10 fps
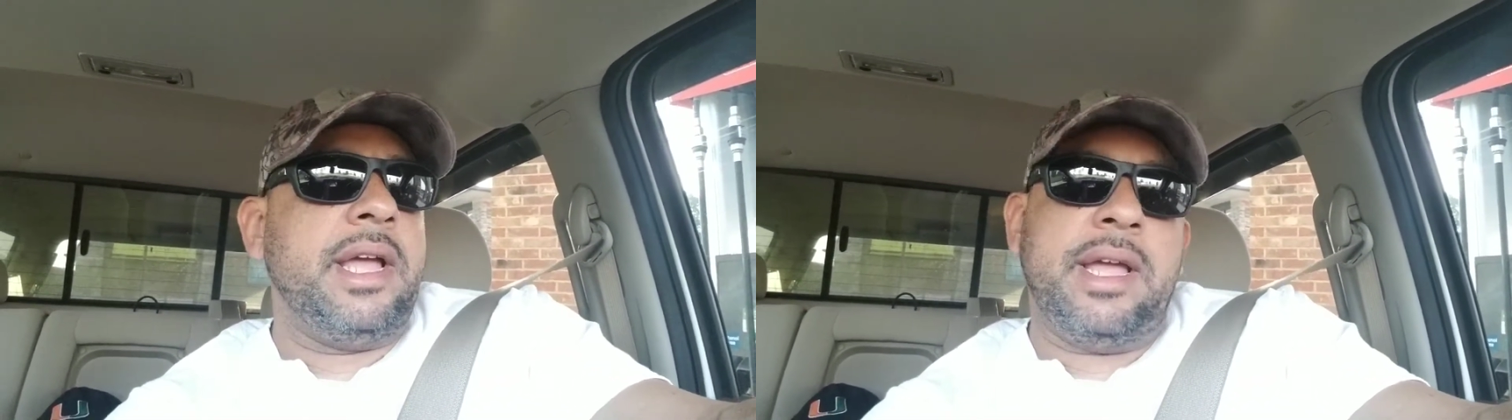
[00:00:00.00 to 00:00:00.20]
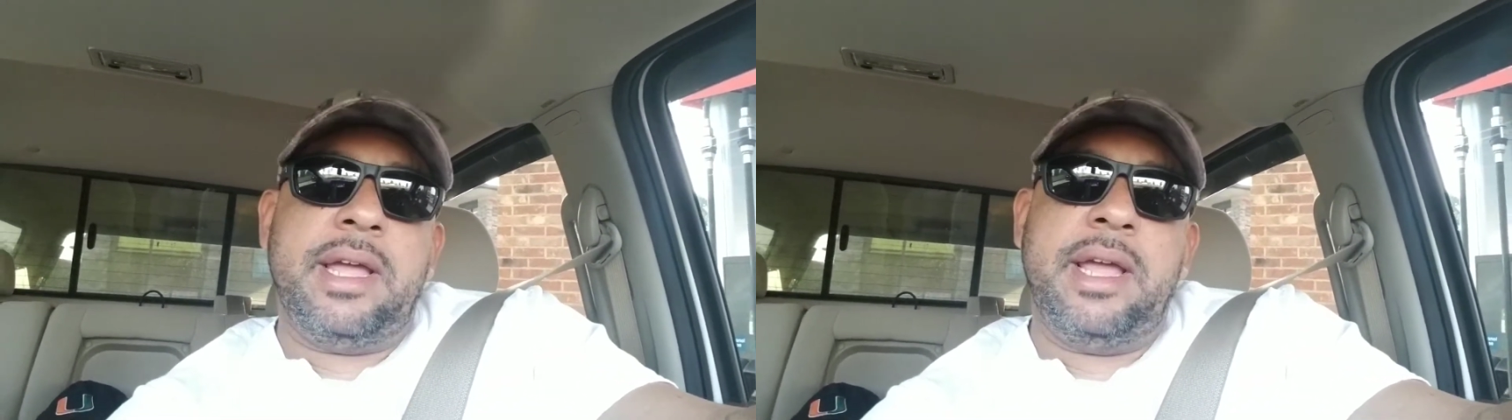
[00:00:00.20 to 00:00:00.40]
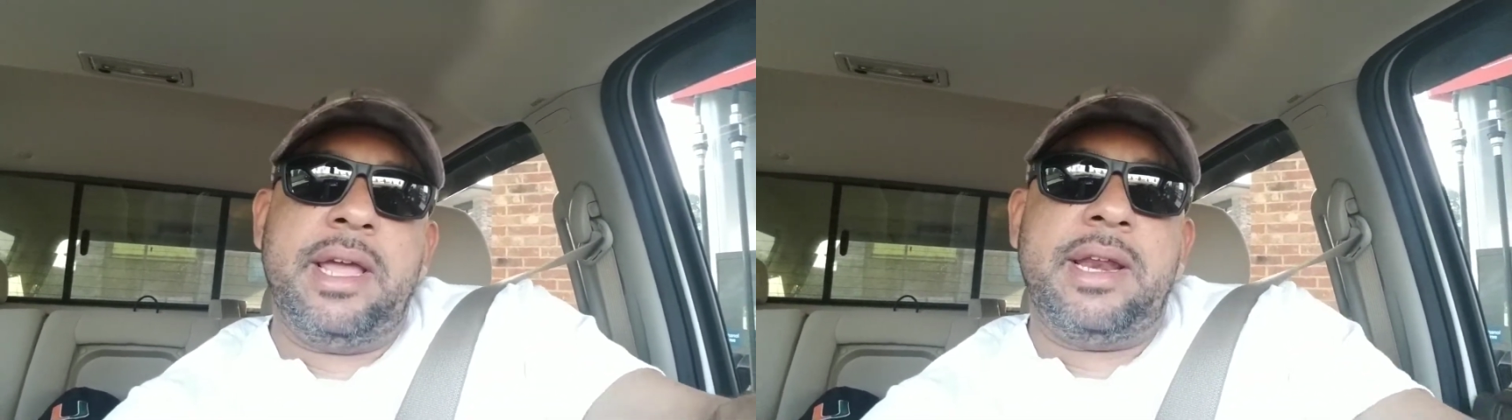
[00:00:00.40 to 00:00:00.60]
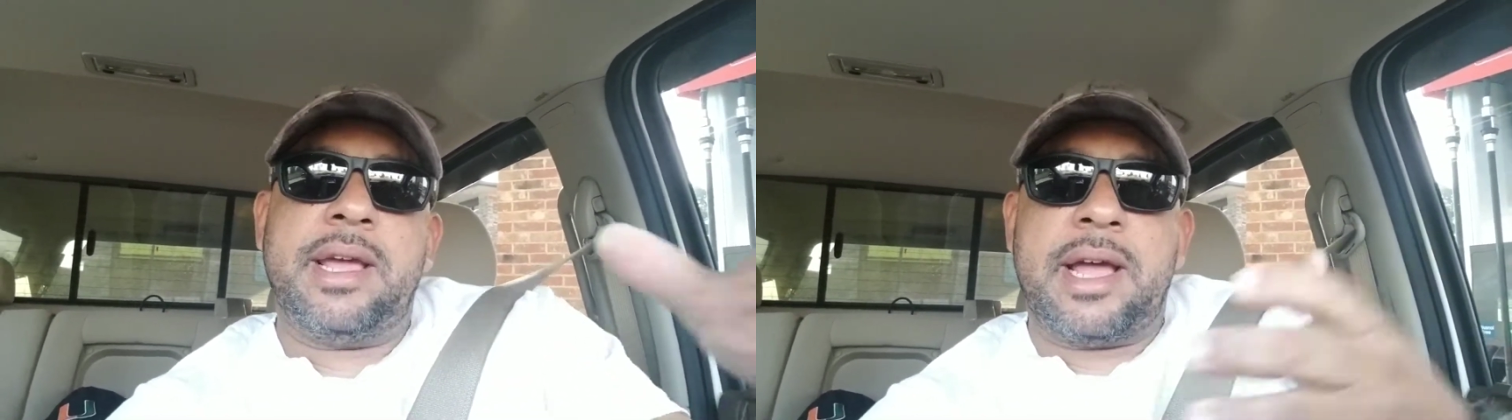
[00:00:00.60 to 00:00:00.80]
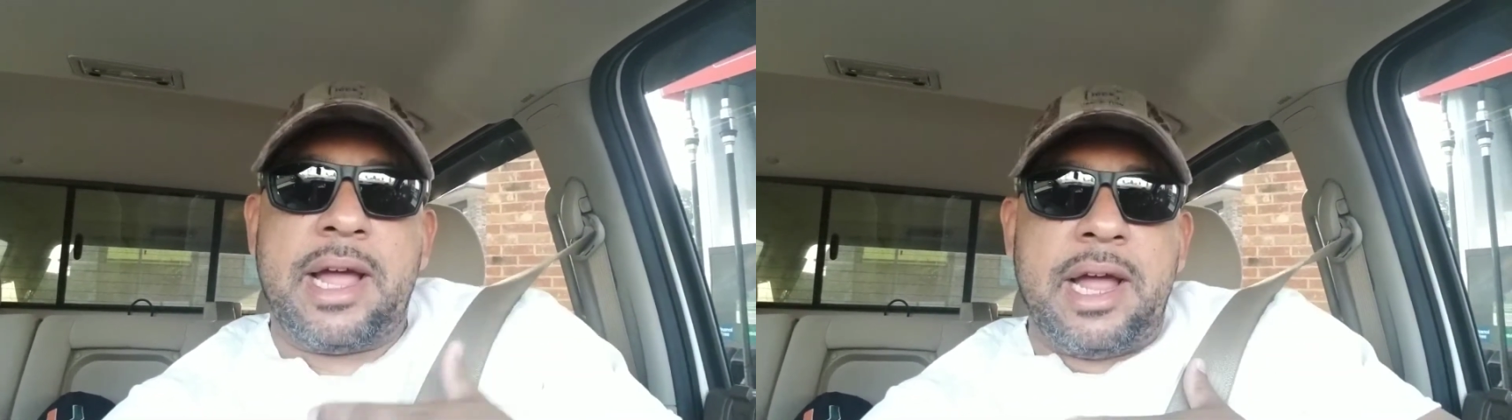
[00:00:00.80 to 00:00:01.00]
And
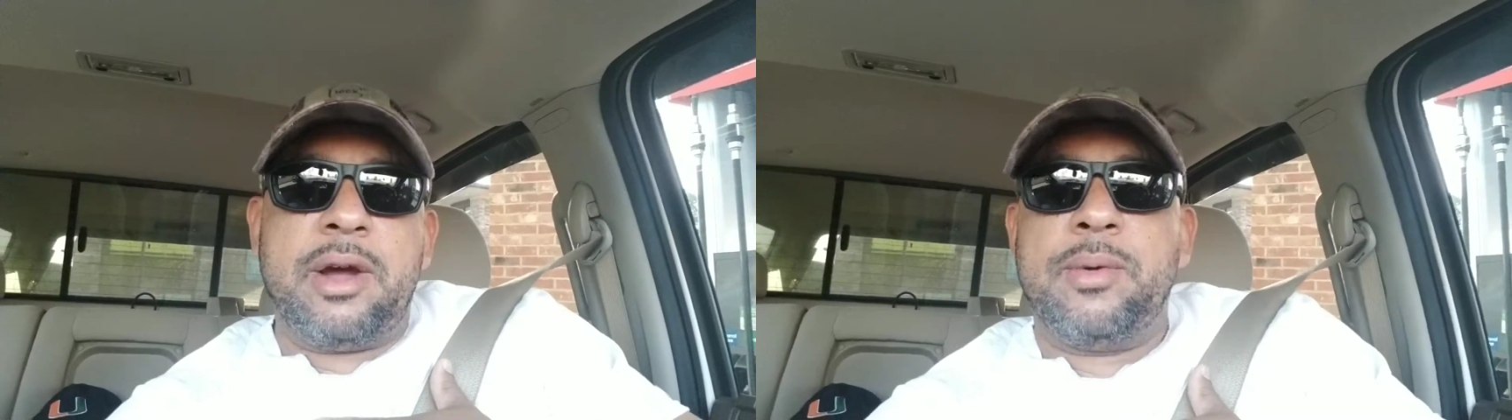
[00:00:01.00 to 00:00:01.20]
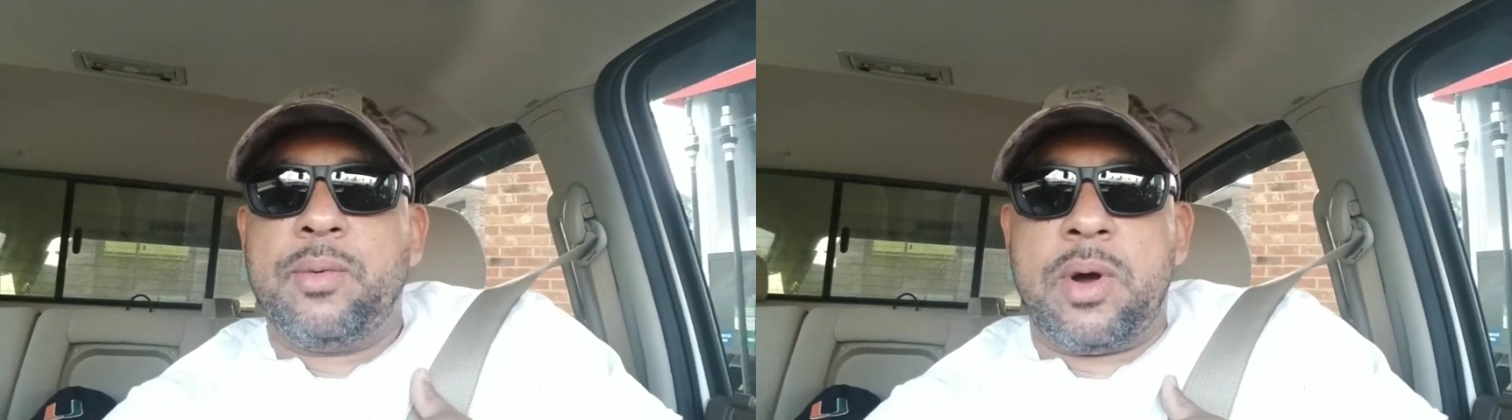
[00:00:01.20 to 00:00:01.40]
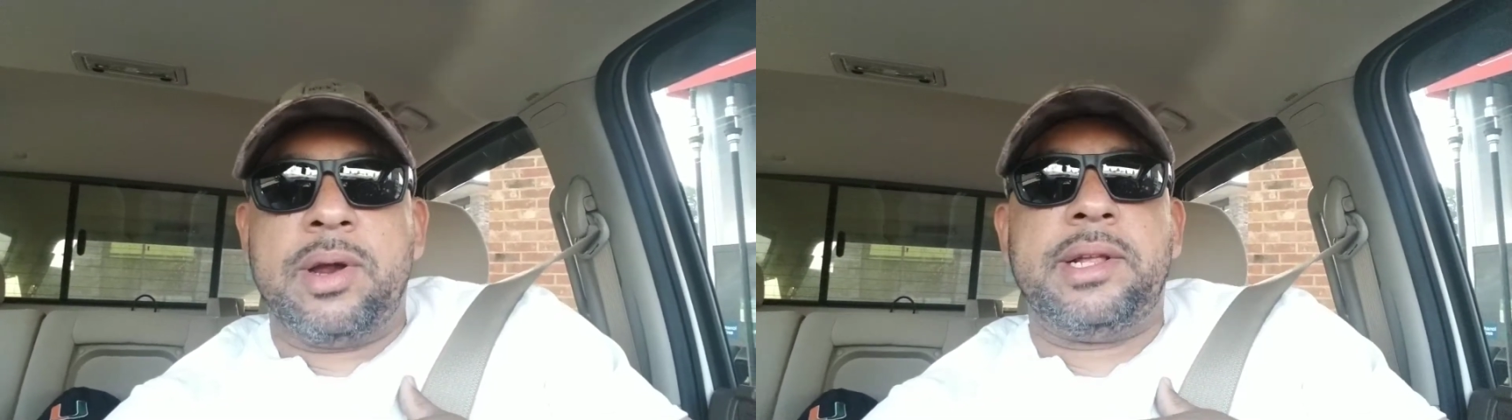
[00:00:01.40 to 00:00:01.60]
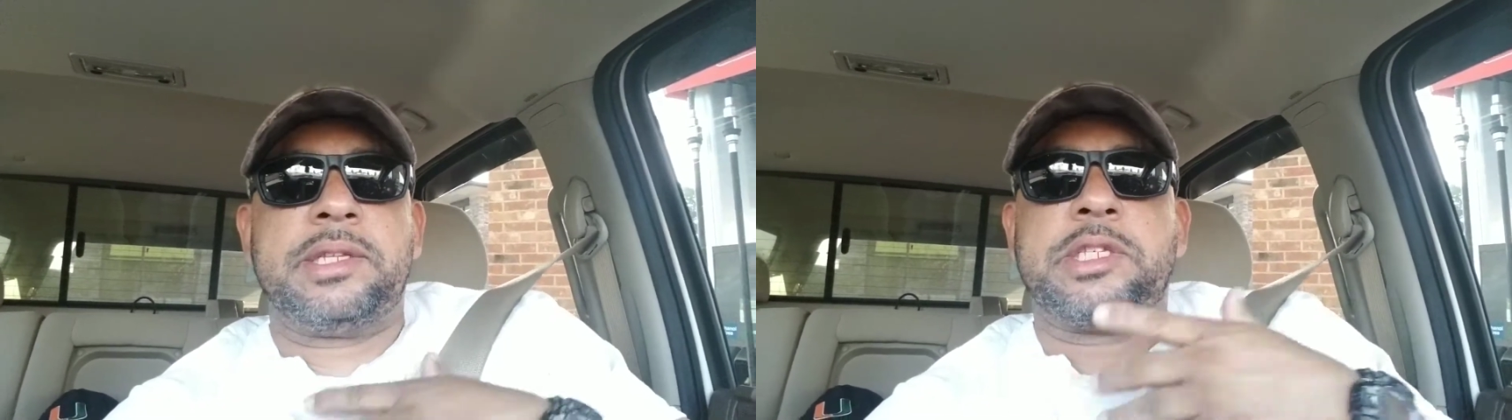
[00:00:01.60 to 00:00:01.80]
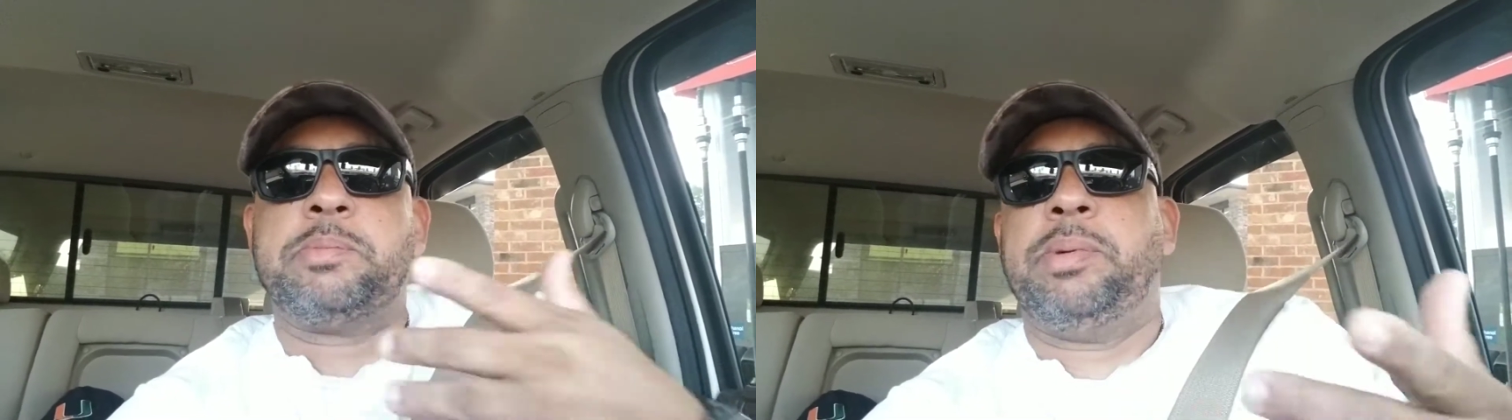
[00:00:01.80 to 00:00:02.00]
I wanted
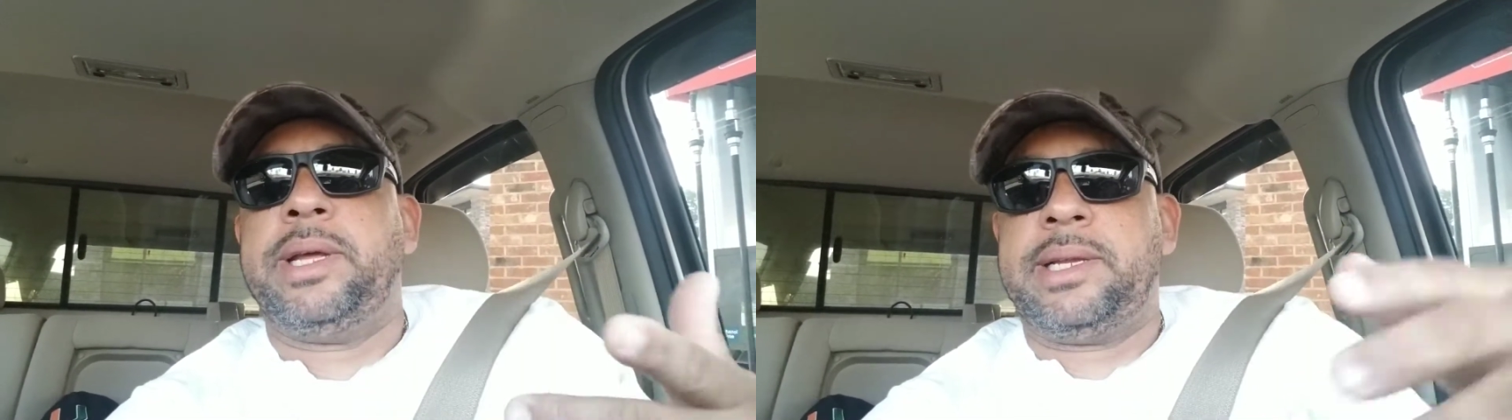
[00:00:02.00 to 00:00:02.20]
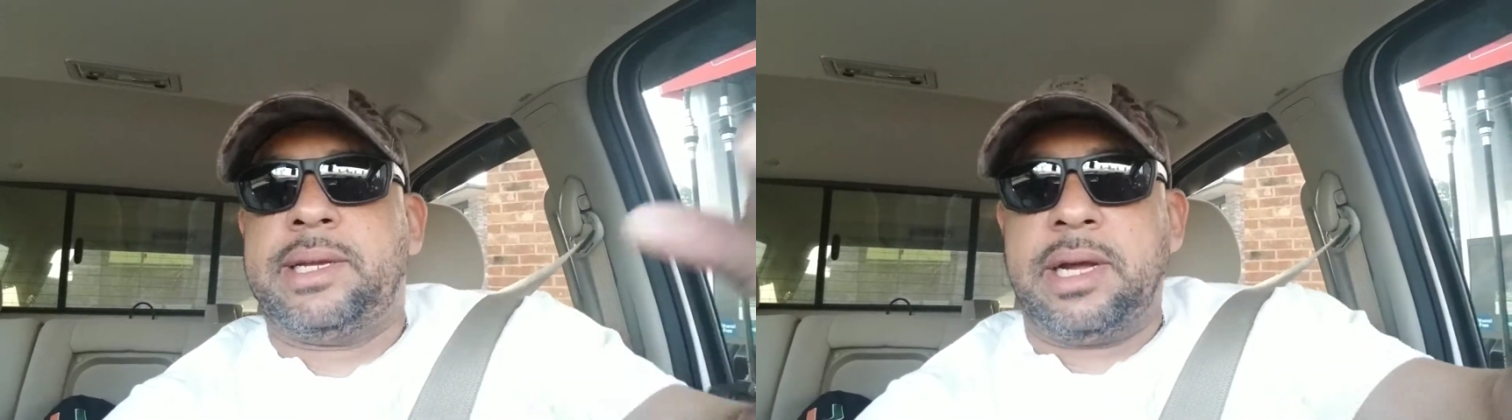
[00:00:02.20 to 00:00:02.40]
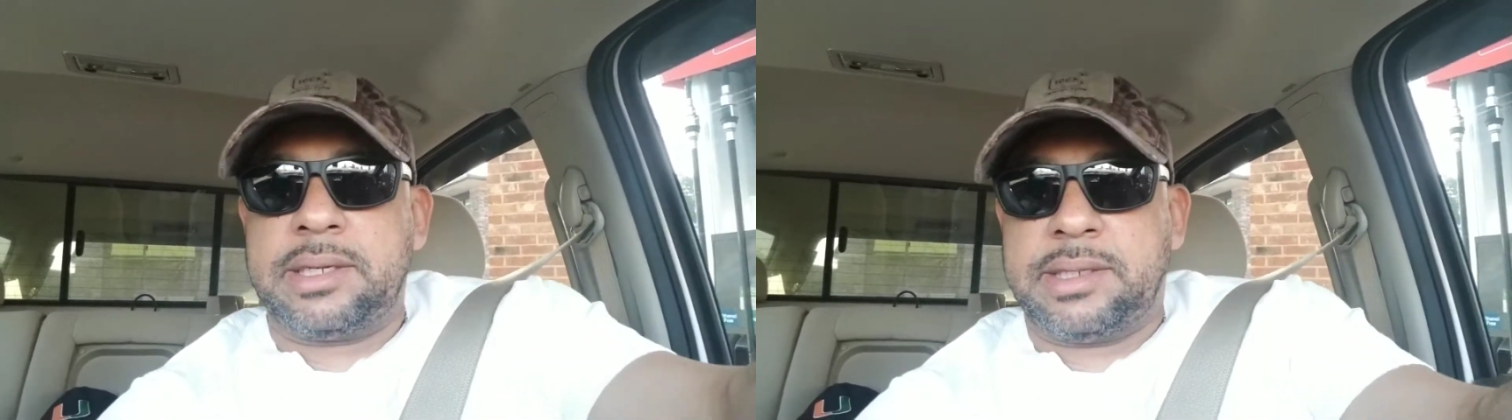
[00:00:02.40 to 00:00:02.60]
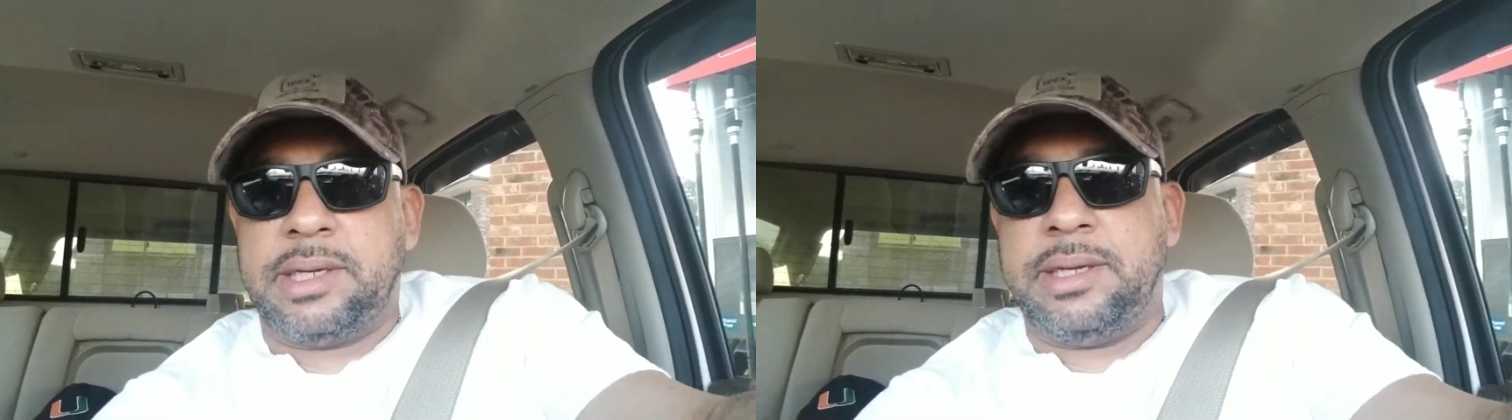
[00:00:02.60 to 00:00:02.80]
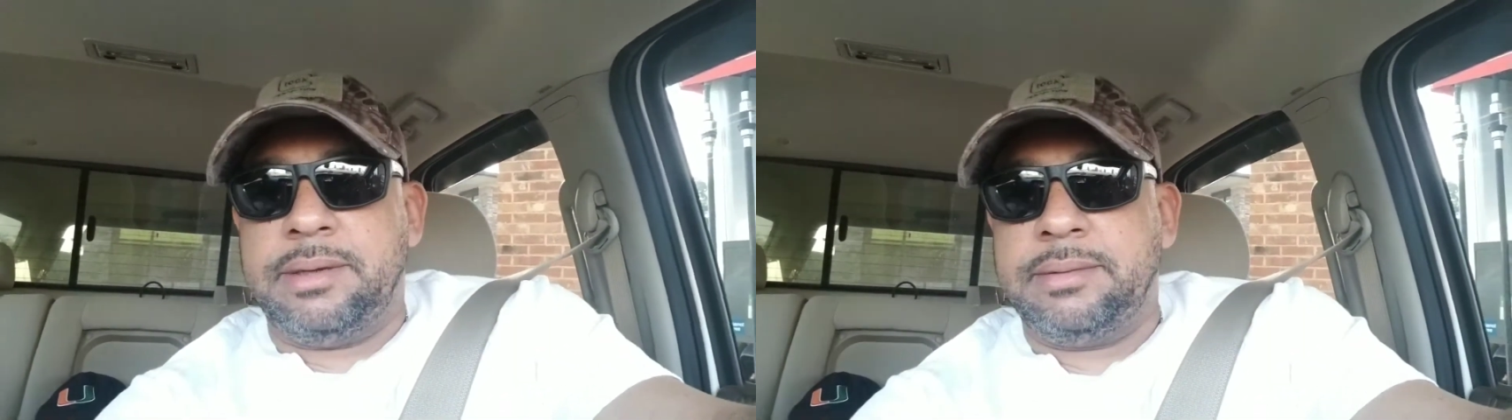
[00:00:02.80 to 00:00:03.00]
split custody.